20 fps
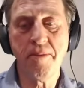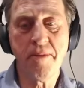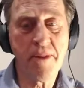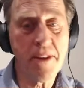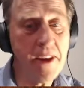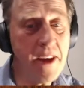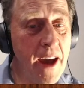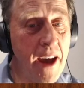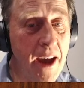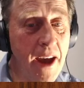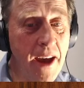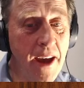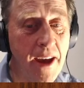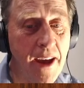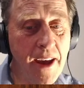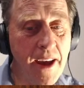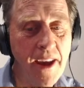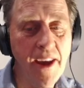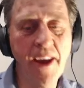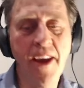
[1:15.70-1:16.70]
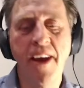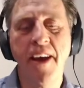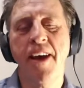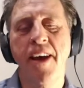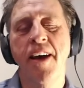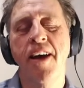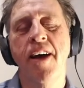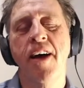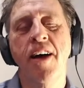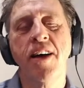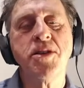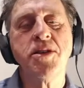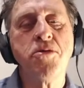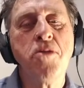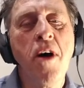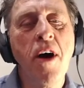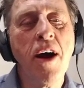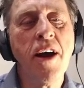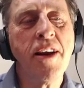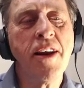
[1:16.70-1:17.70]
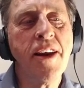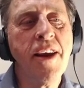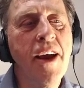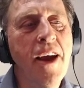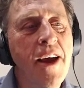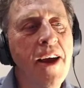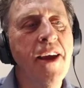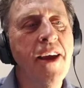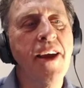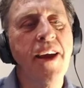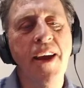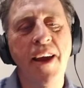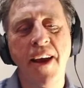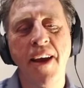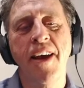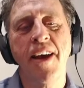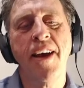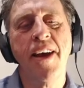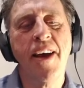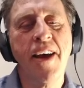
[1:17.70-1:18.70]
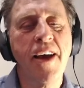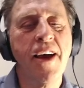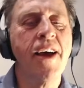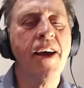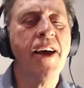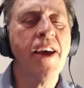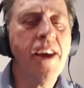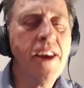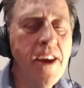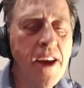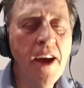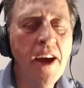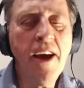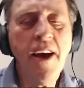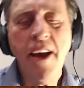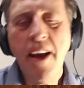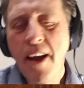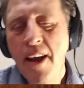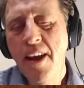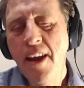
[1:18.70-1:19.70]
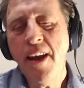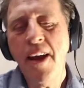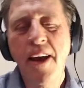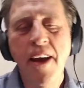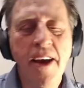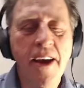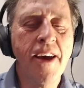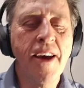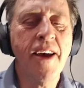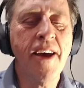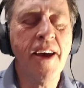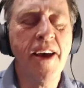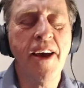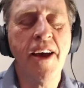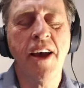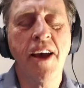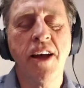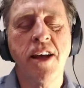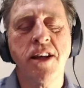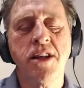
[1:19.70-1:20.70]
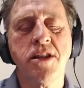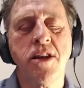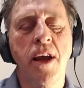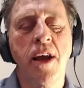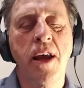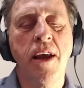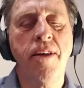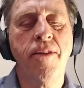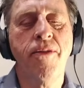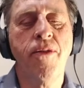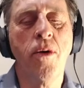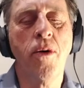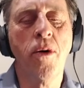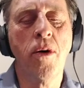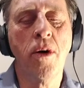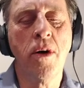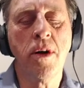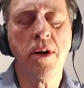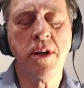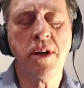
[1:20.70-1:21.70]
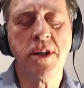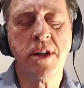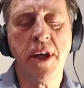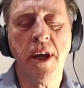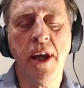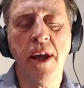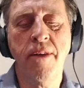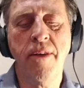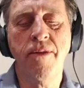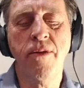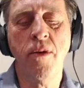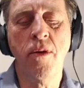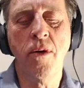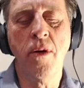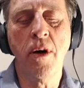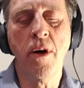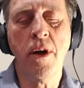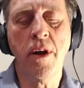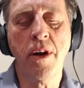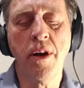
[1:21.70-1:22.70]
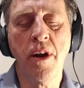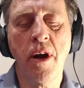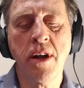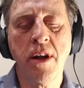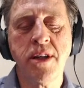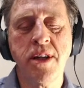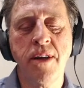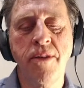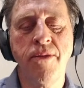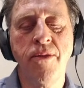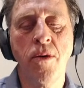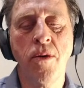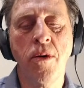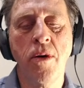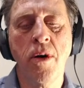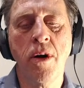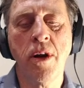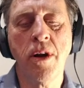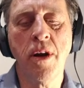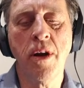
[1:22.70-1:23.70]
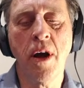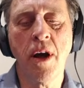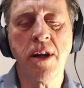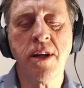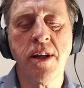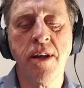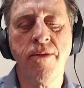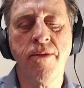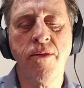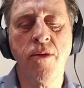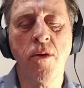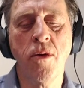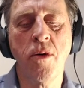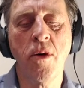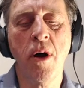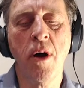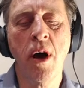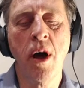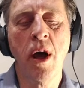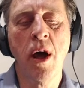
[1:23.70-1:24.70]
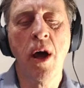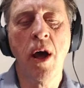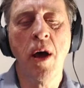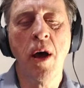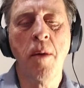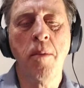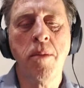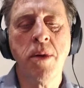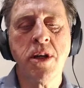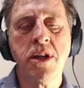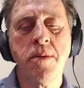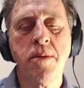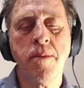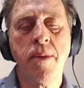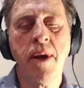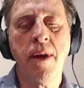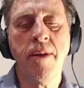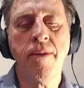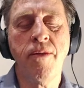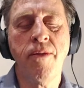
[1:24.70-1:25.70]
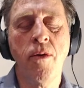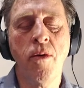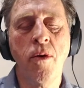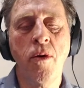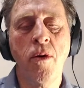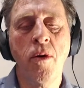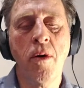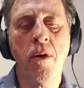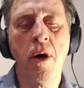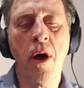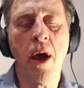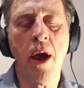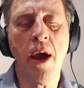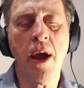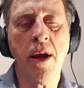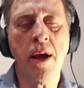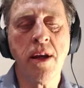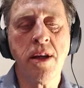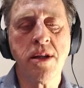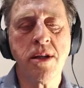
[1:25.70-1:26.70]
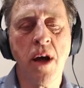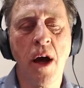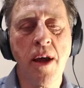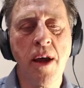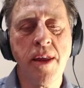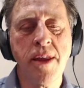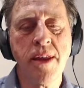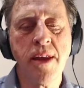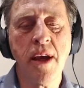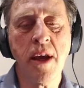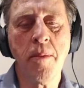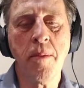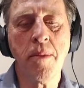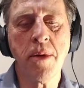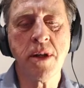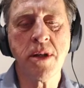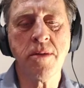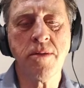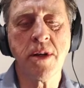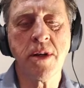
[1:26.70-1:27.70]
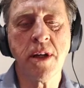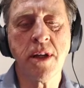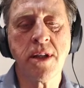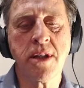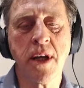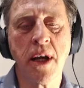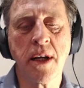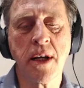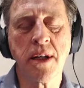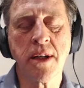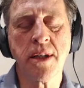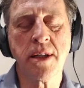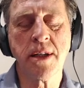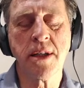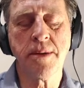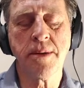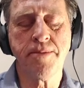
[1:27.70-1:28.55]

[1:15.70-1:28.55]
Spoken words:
Yay. I was right. Yay. Yay. So E4, DE4, knight E4, knight E4, bishop E4, and I think bishop D6.